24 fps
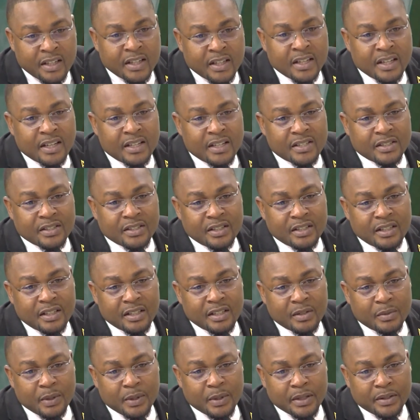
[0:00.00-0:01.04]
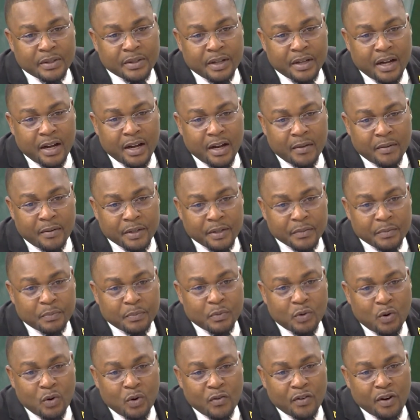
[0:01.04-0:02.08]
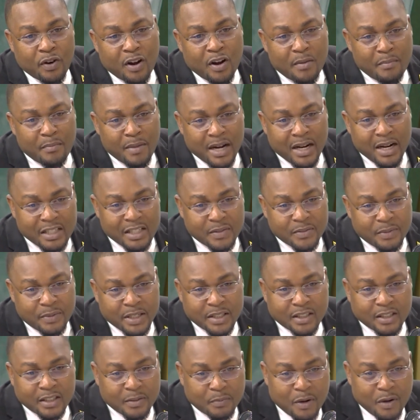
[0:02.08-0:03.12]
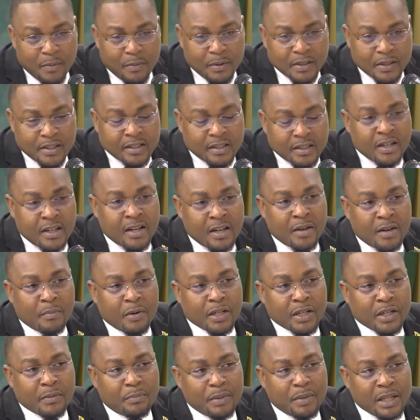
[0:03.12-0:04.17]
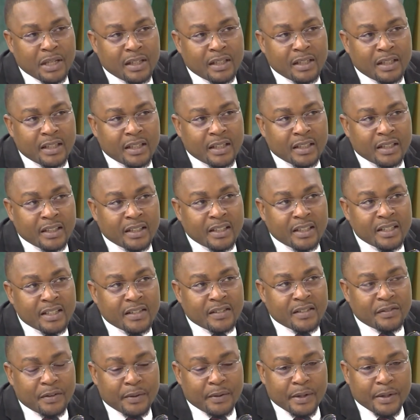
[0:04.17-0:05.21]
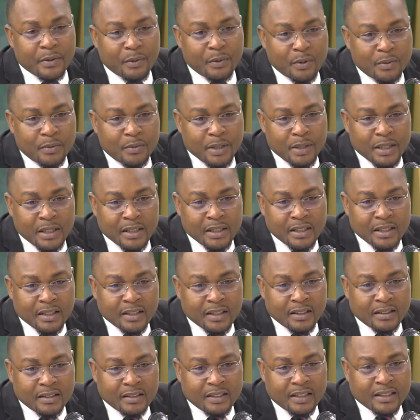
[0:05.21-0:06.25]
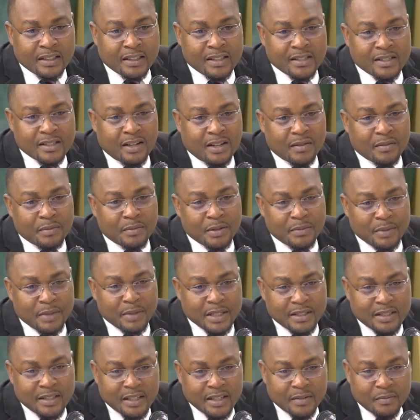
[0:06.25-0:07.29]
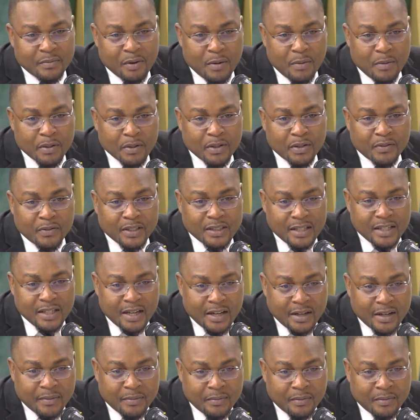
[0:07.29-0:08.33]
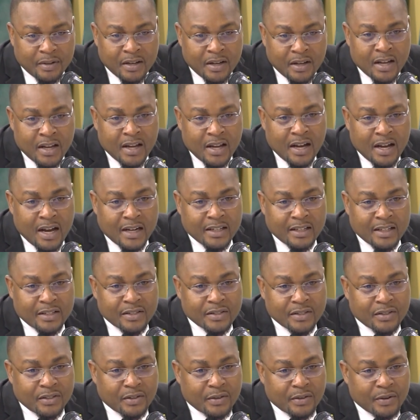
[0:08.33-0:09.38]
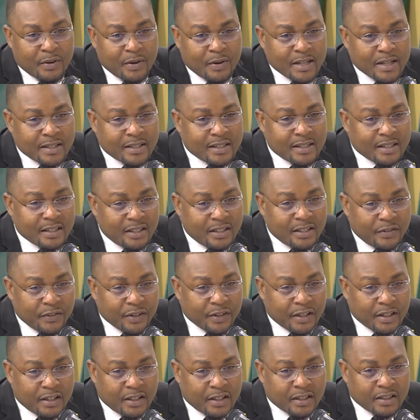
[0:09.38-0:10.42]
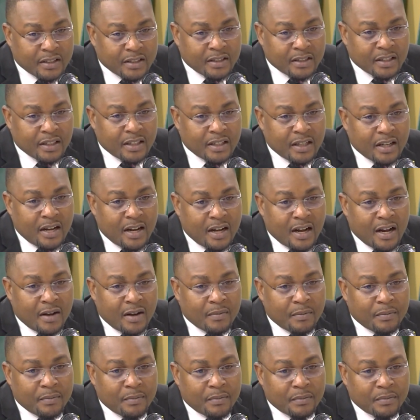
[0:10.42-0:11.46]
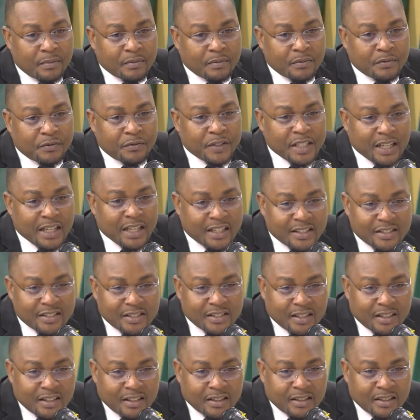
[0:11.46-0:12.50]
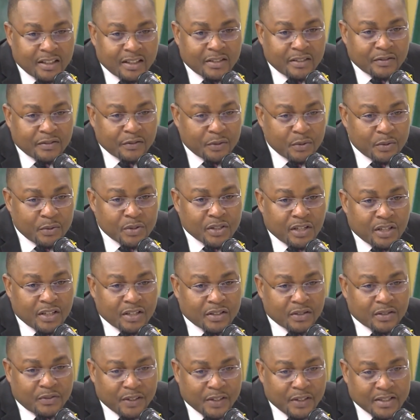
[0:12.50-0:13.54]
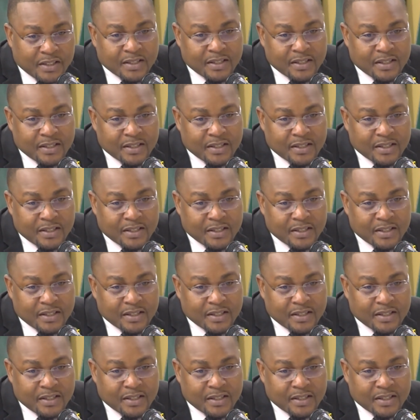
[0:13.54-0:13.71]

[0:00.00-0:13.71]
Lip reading: is to deal with the overall management of the property. But the building is a very old building that has not been maintained properly over time, and this is going to require significant financial infusion to fix.